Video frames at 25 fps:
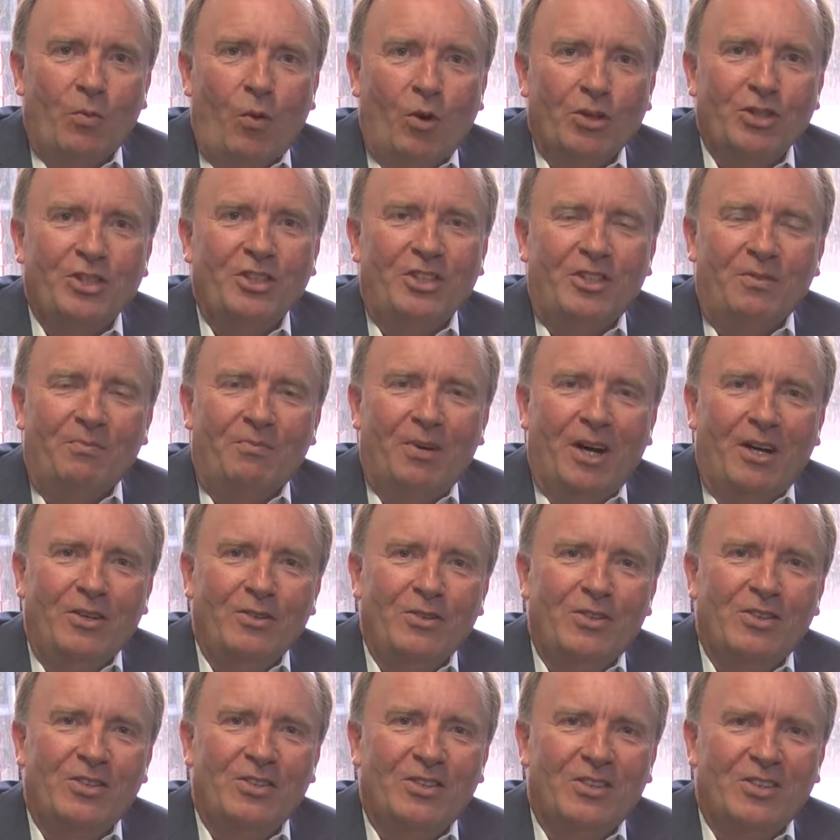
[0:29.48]
the Washington
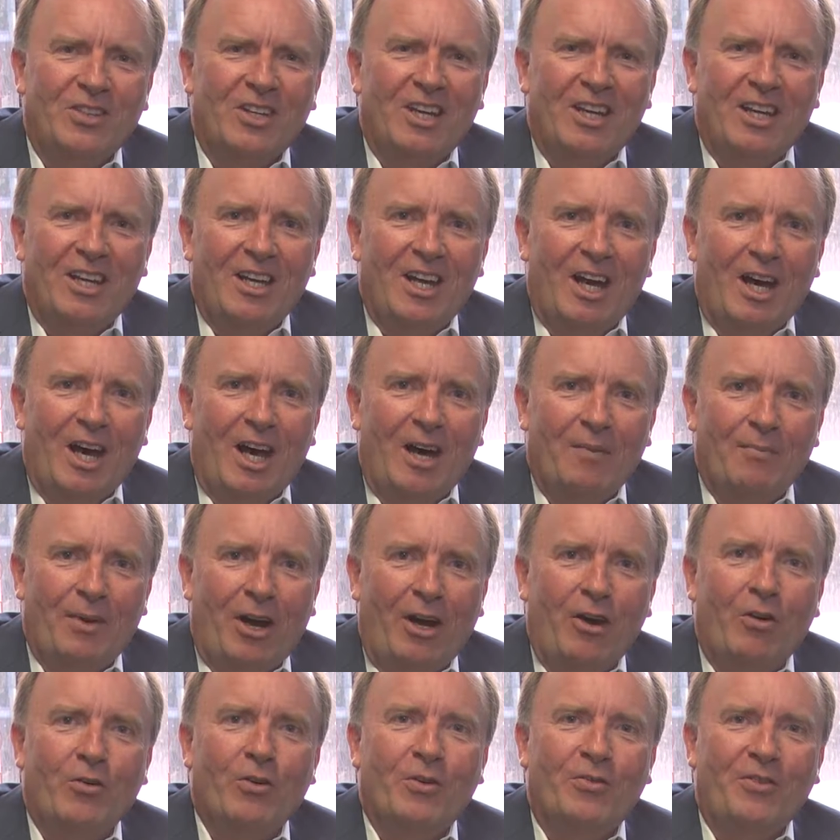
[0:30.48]
Post's
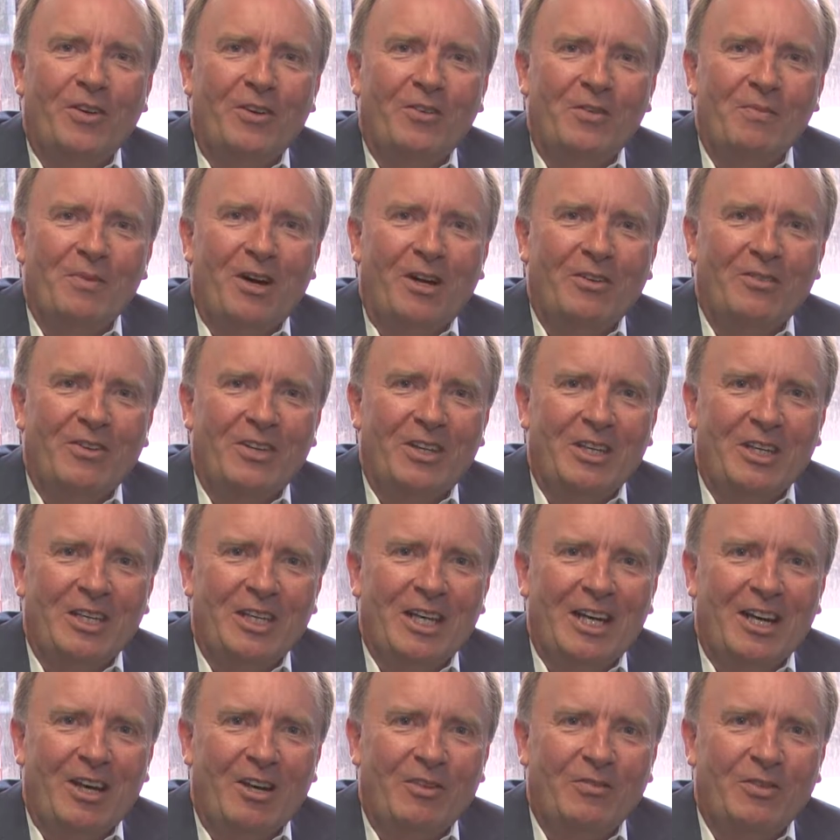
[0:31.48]
biography of him over
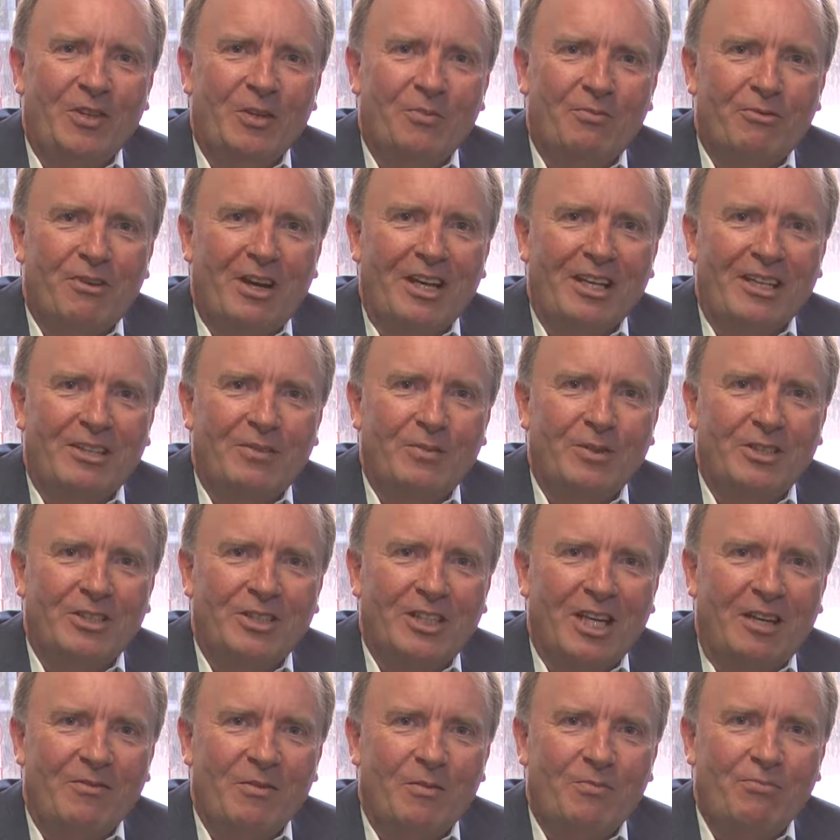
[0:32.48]
the break, which
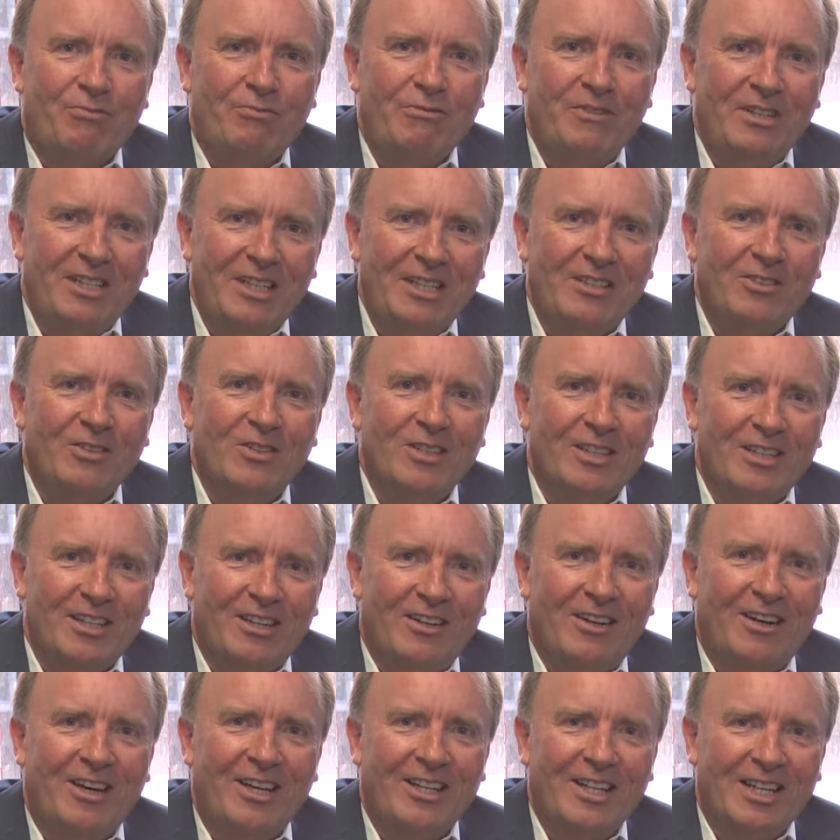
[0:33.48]
gave a pretty good
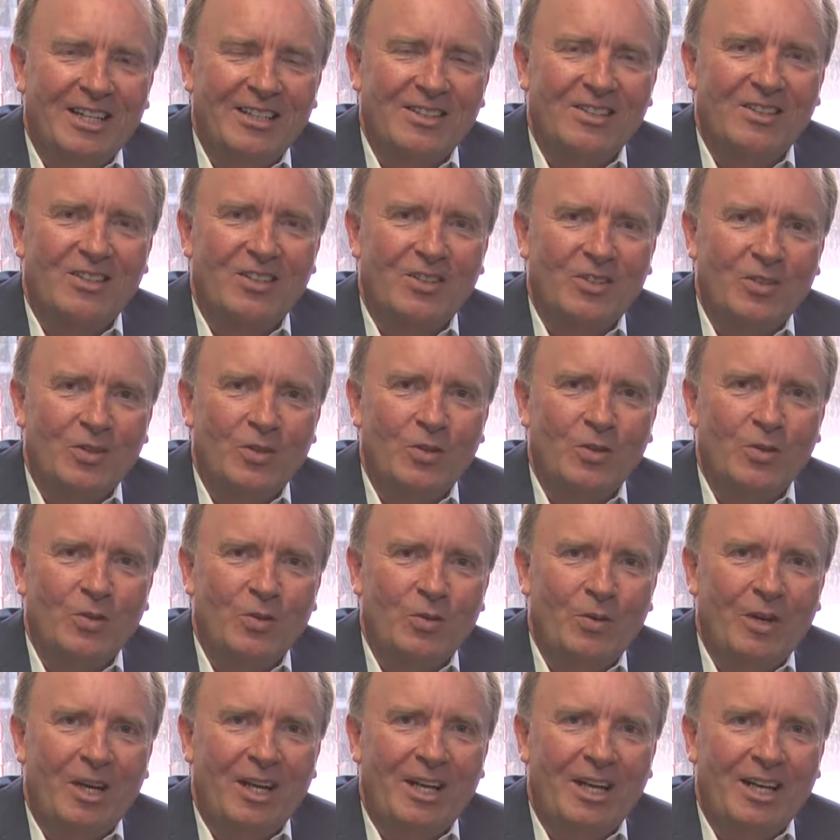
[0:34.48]
guide as
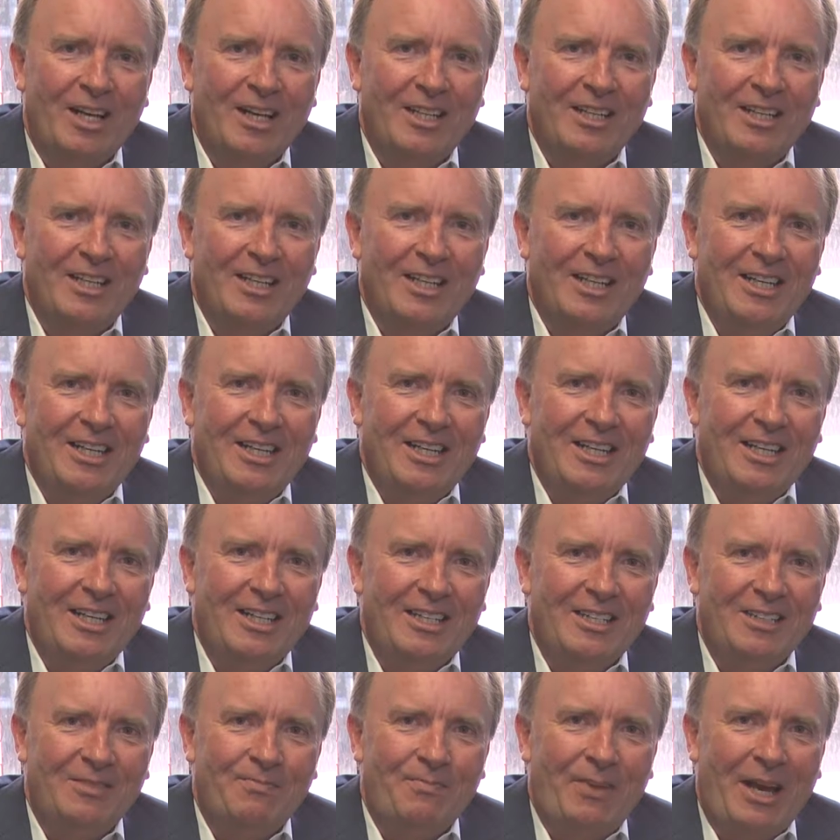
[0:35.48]
to
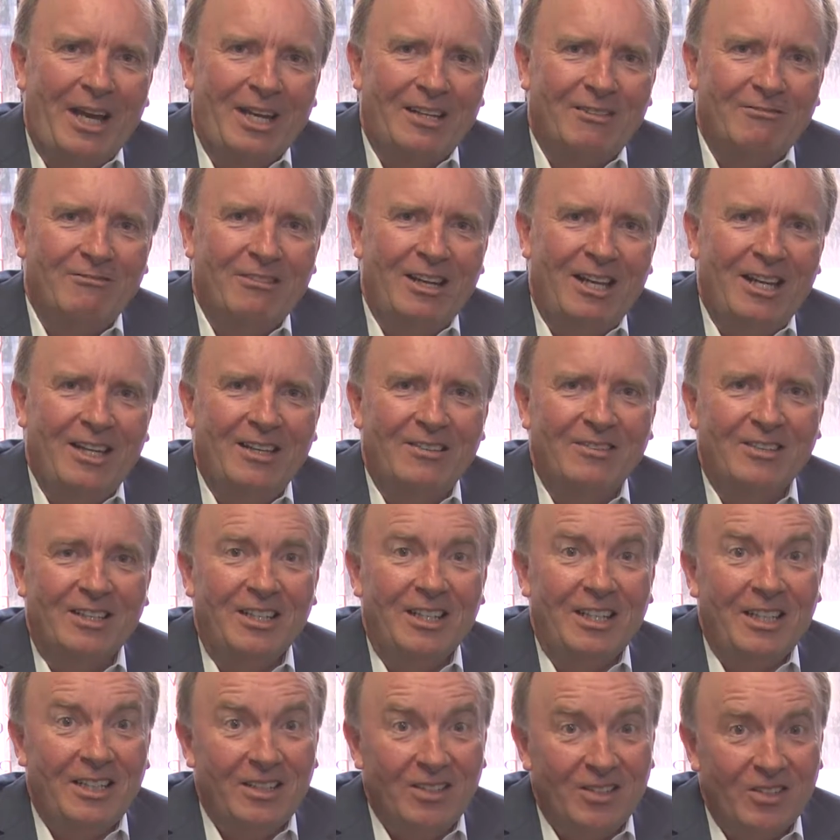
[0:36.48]
his background
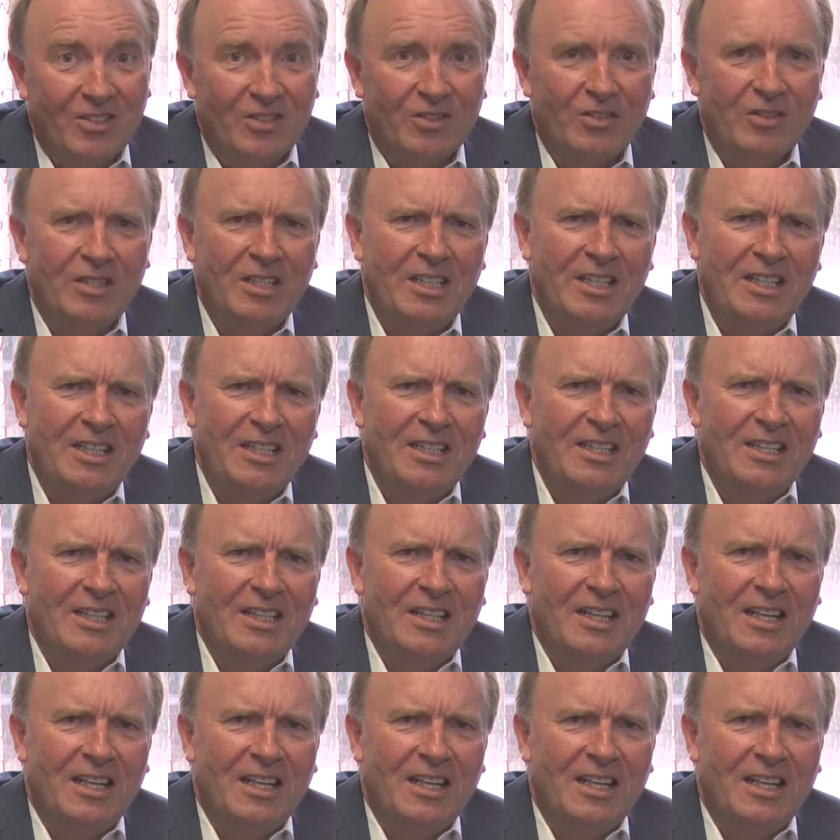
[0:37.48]
and history.